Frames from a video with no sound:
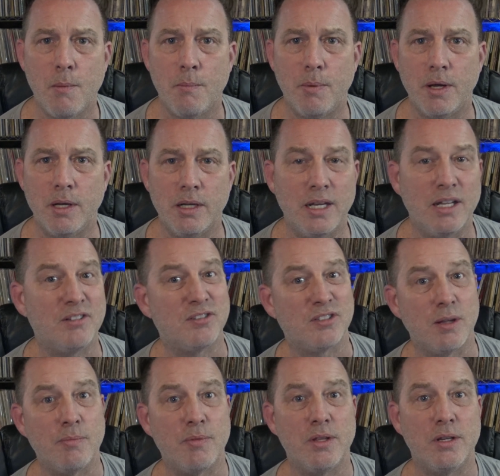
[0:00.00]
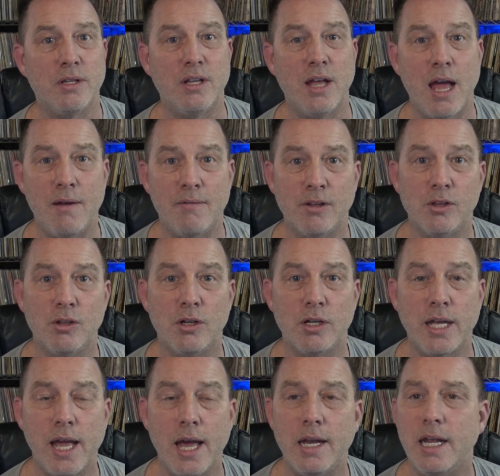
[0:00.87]
but it's something to have a
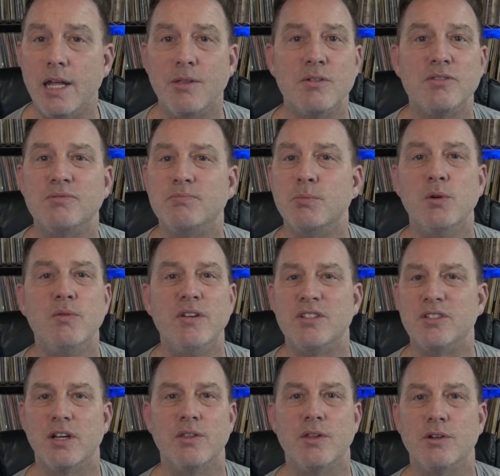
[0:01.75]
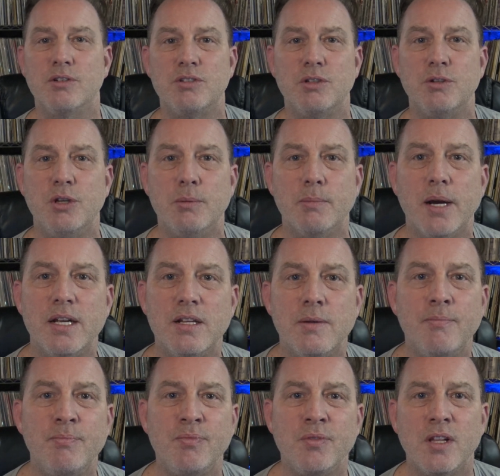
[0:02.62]
look at. And there's movies on there too. You might
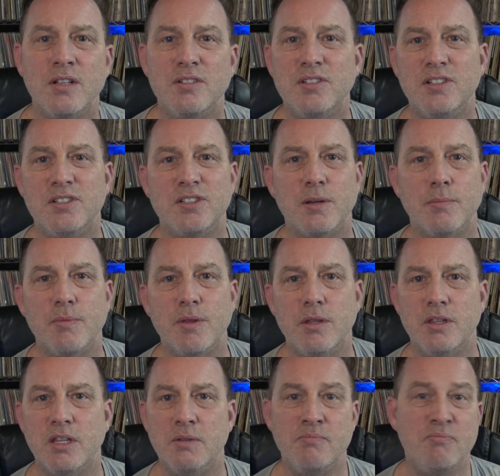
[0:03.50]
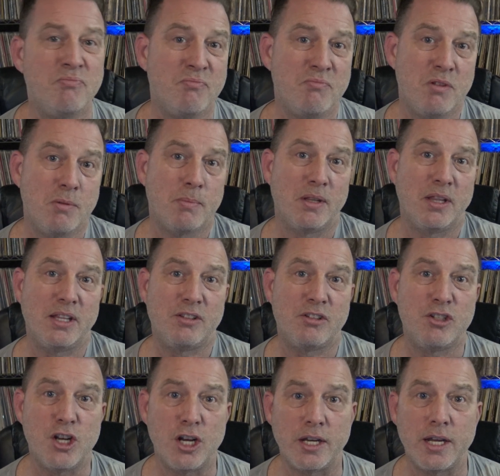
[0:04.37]
see something that you might like
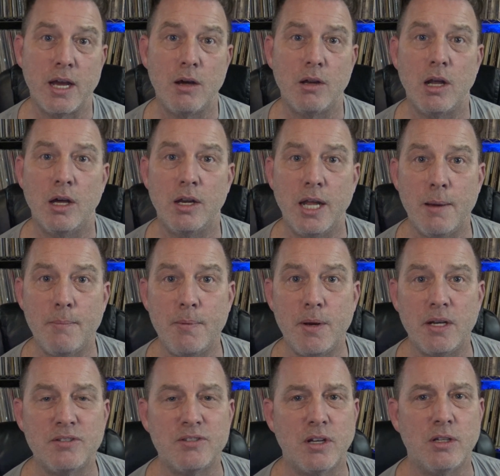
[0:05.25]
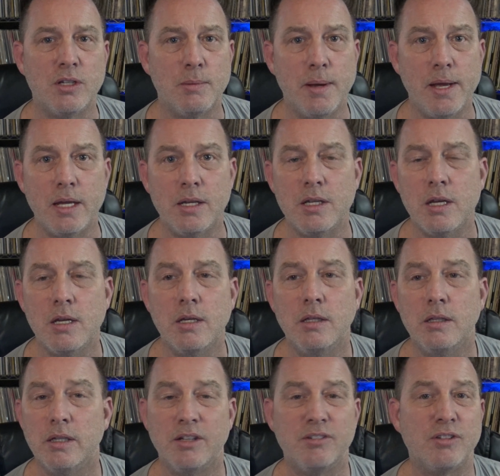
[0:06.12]
to check out on Epix on demand.
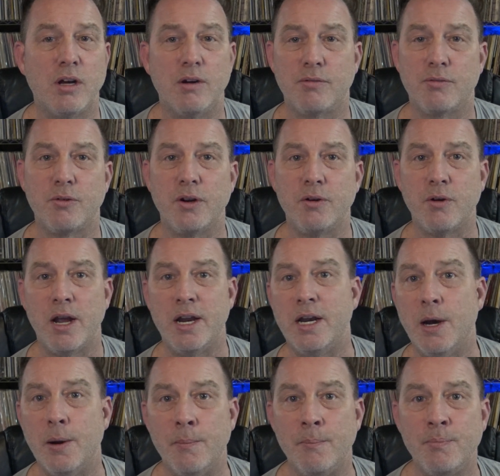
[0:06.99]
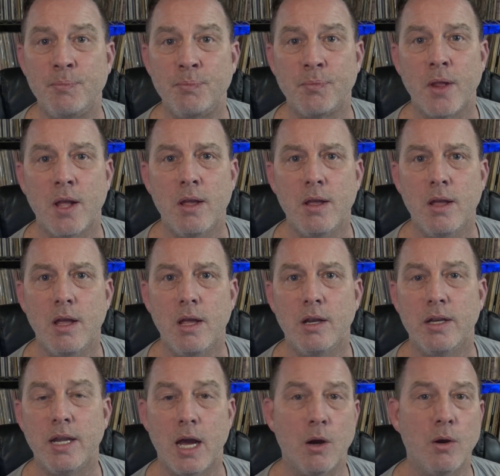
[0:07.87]
It's all free right now.
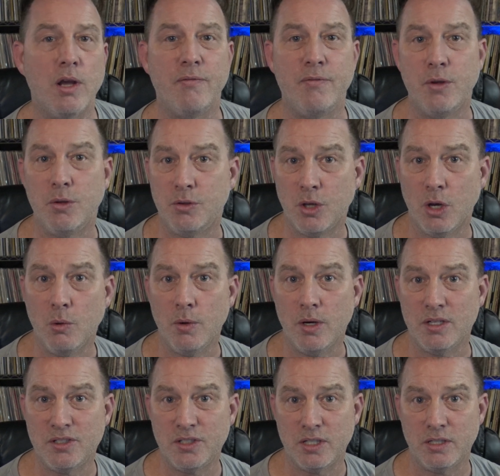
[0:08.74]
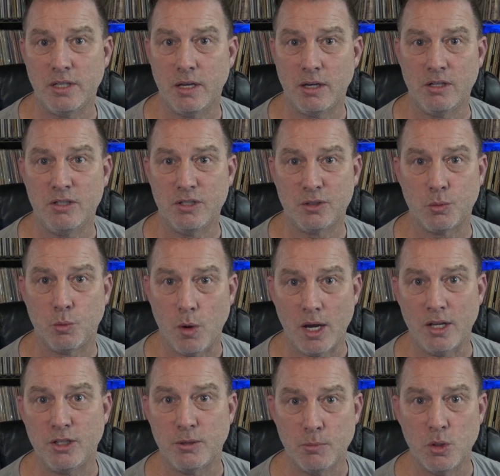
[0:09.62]
Now, if you don't want to sit down and just
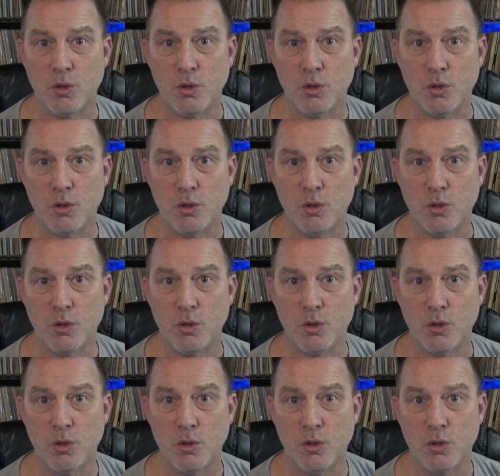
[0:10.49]
watch